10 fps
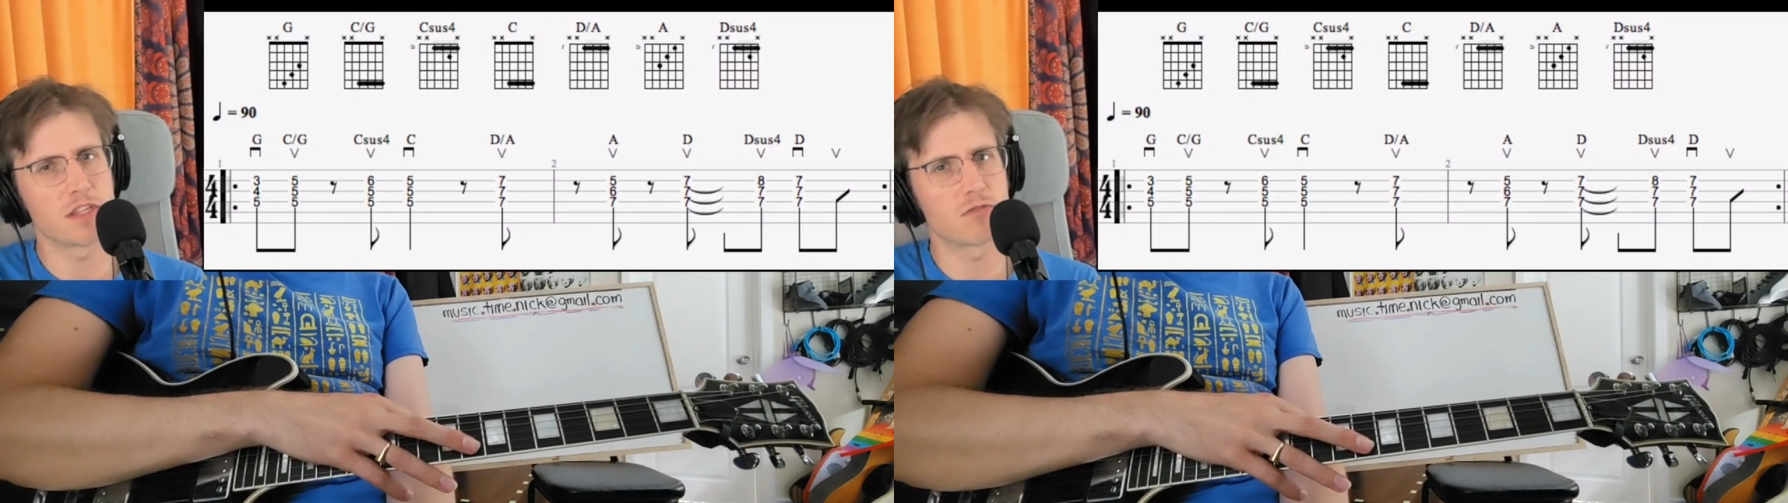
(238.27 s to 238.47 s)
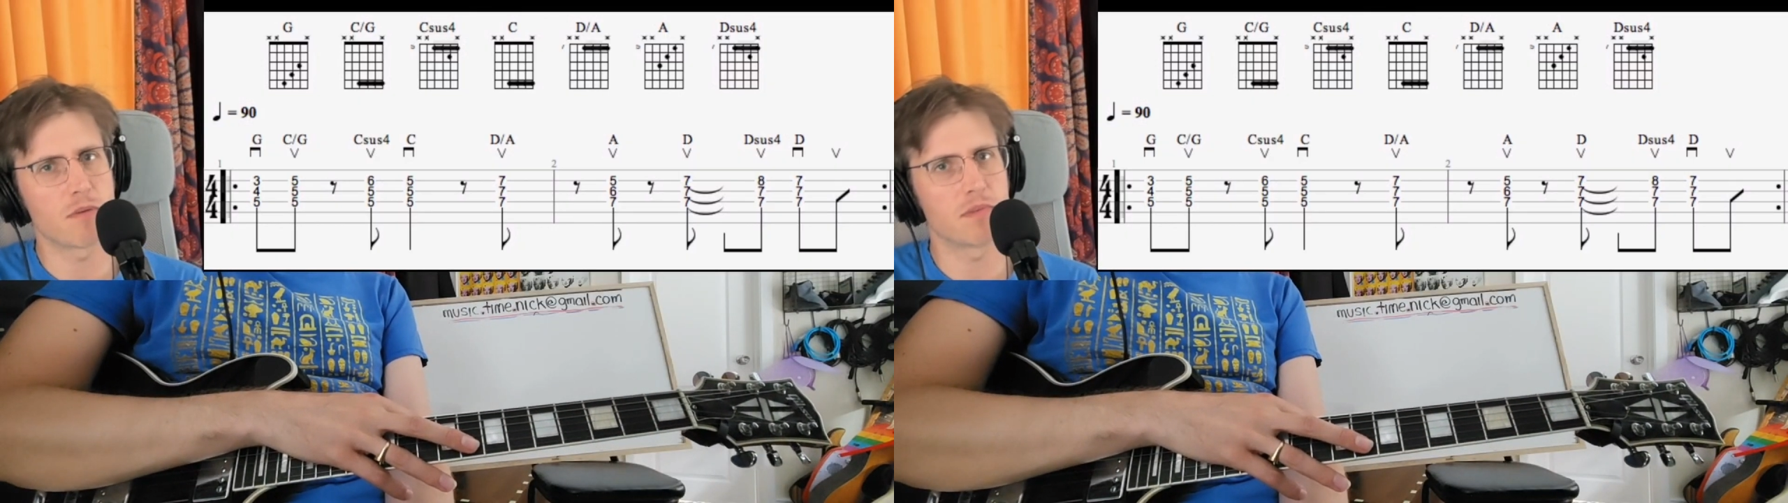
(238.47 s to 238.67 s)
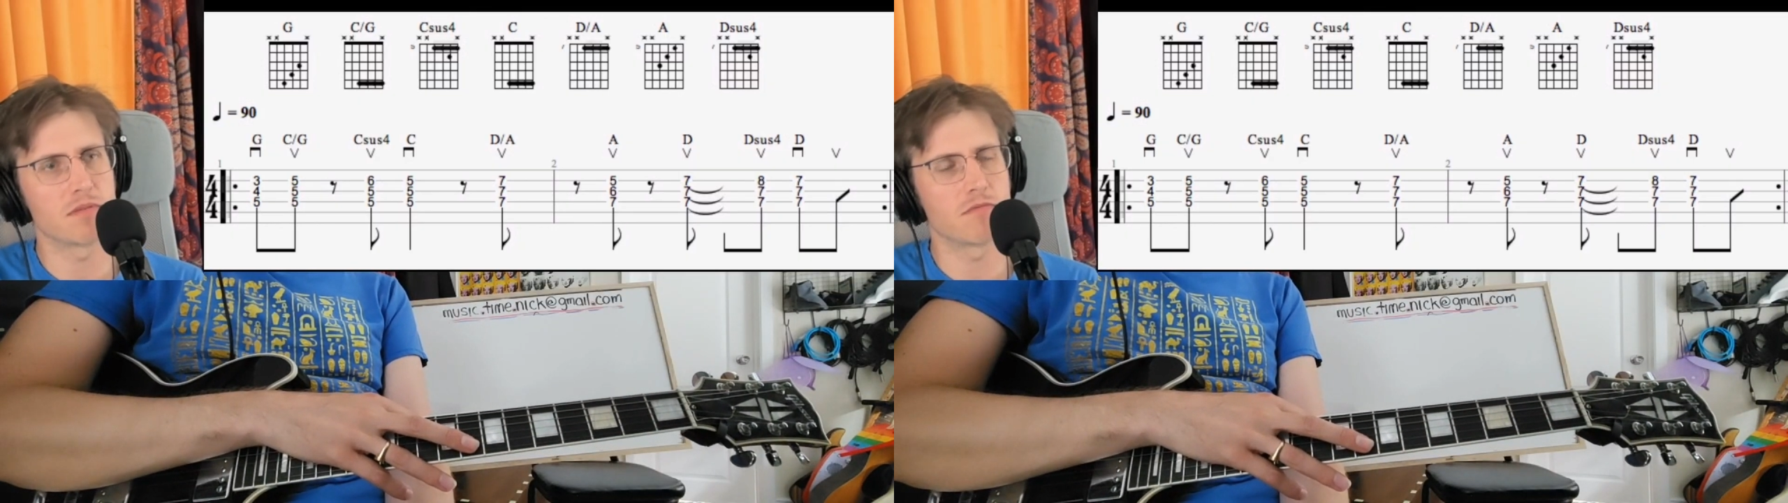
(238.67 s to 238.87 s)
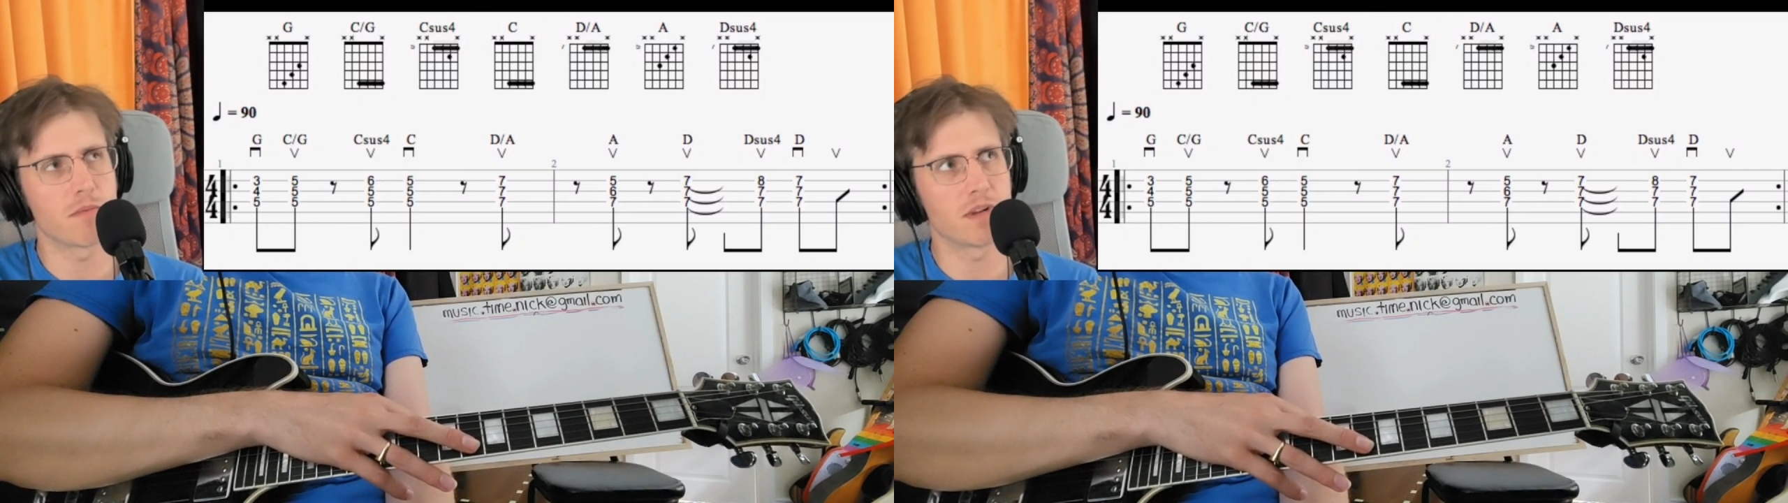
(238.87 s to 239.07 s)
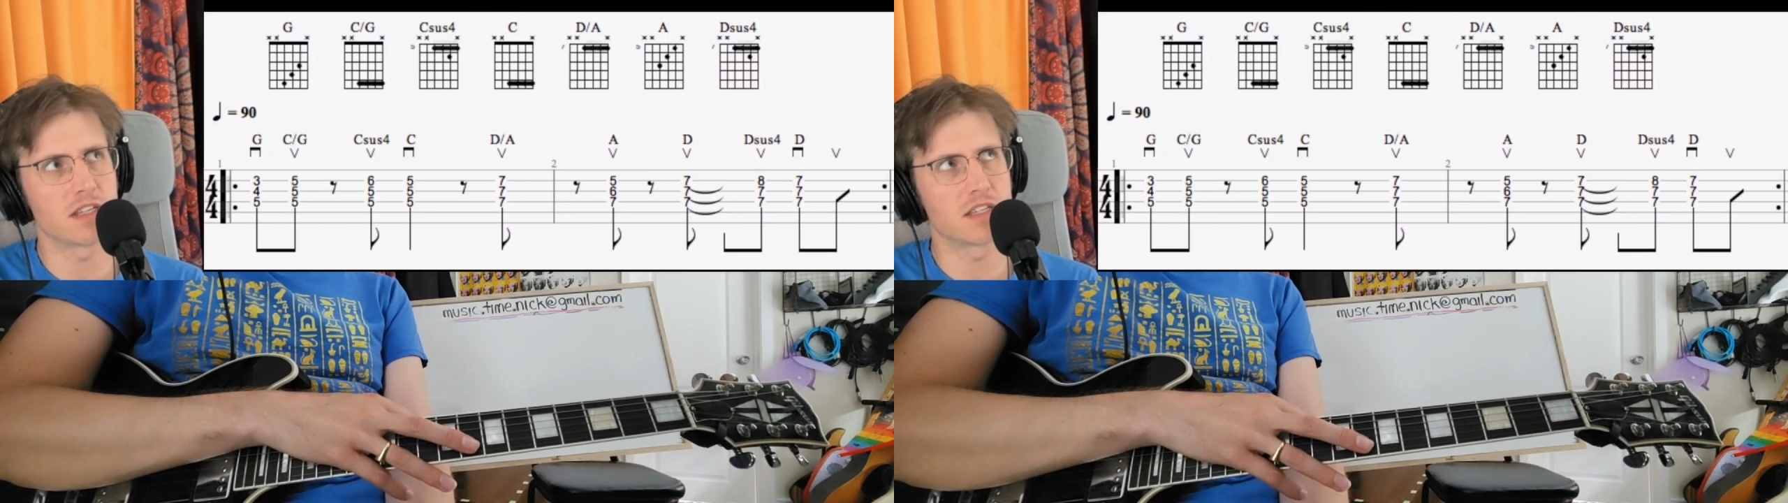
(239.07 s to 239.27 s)
it's
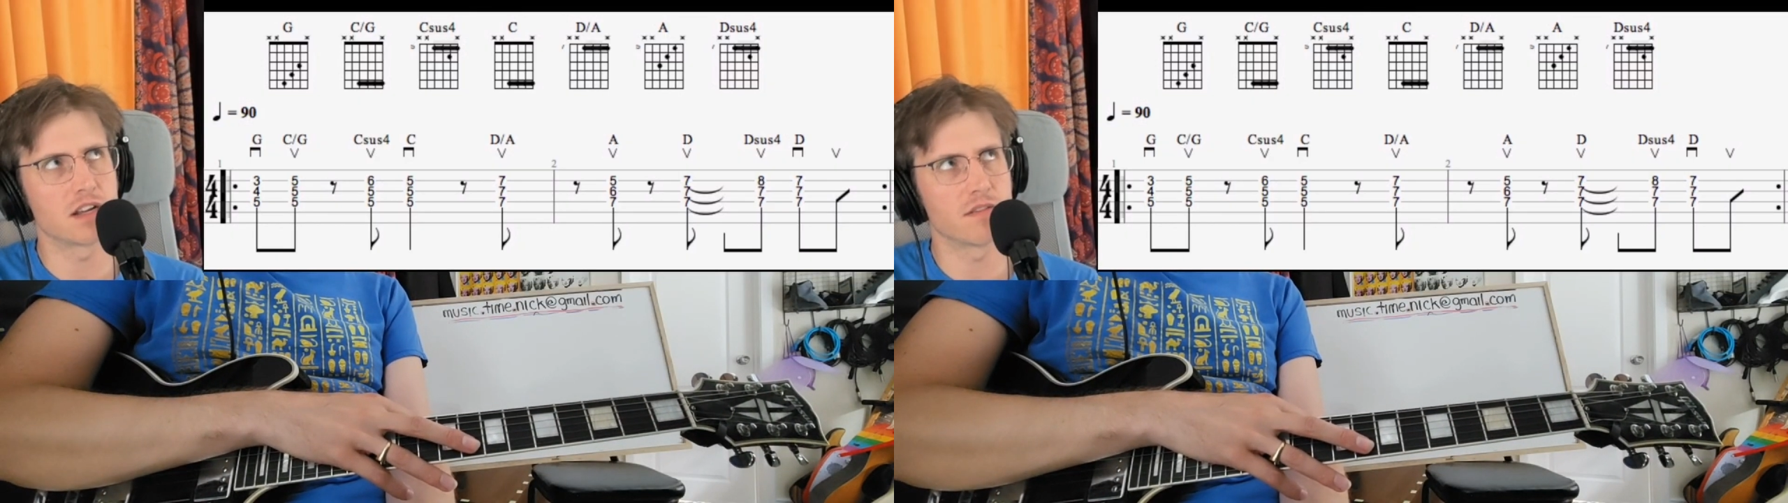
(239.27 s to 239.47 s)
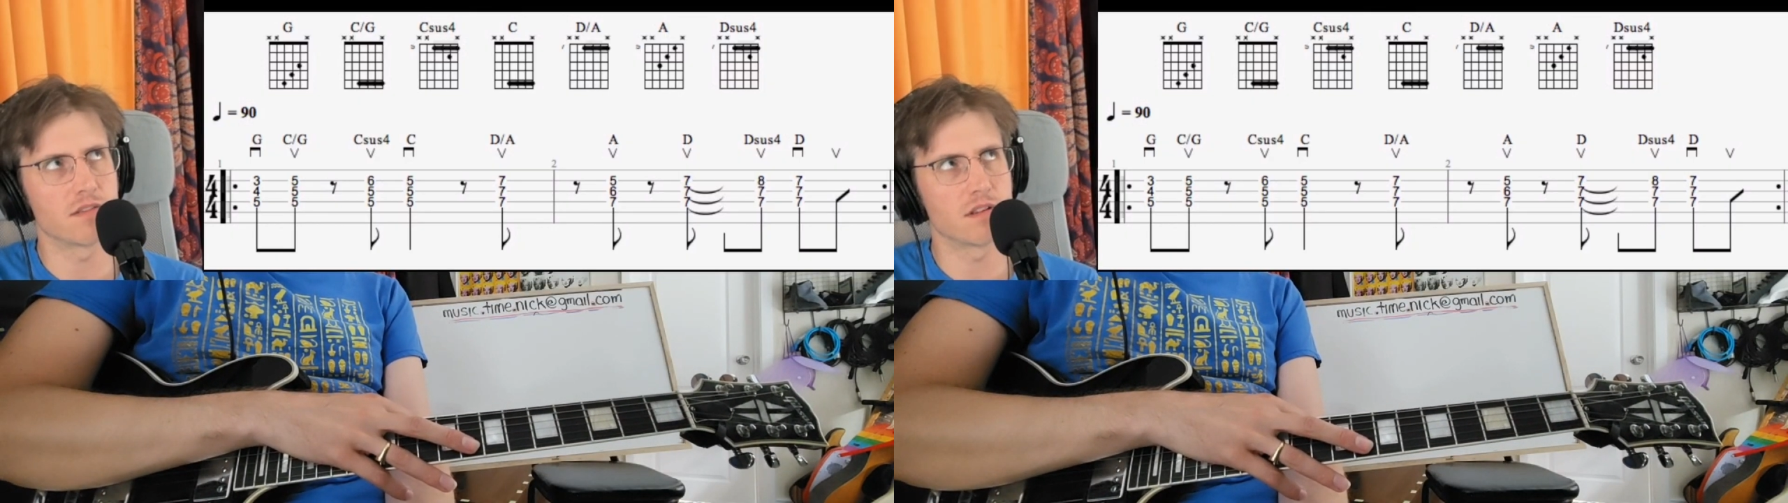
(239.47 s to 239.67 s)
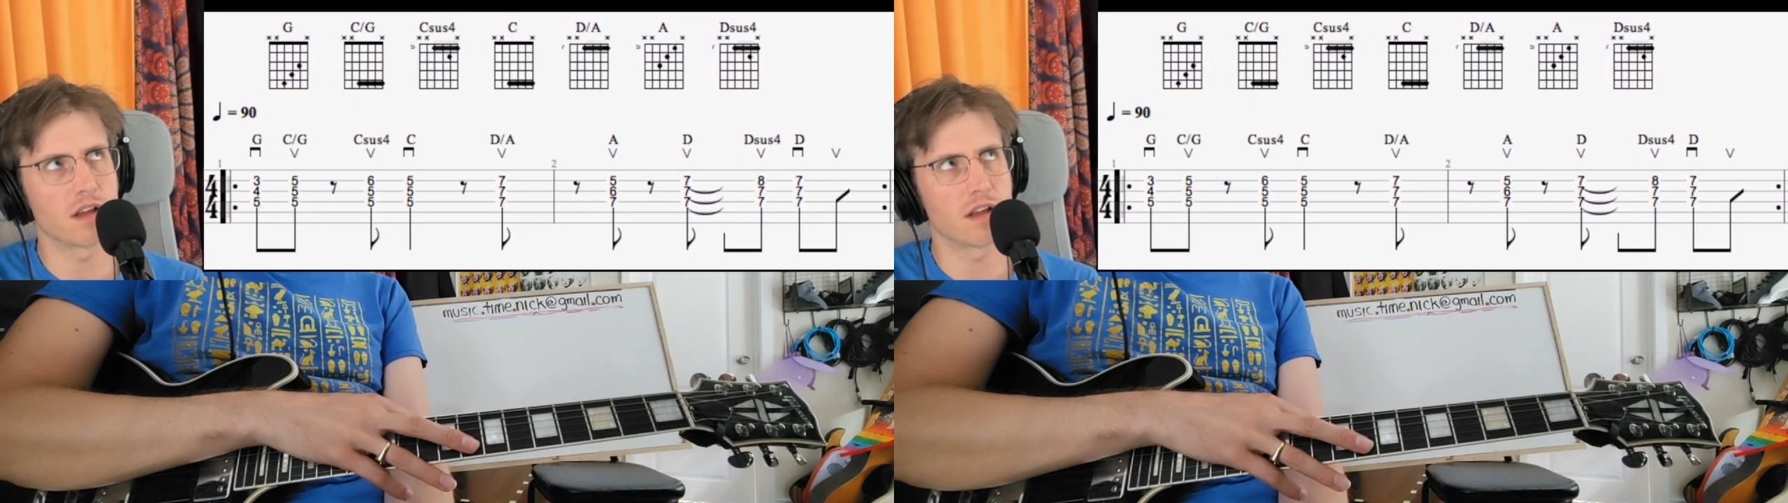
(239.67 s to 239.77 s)
reminiscent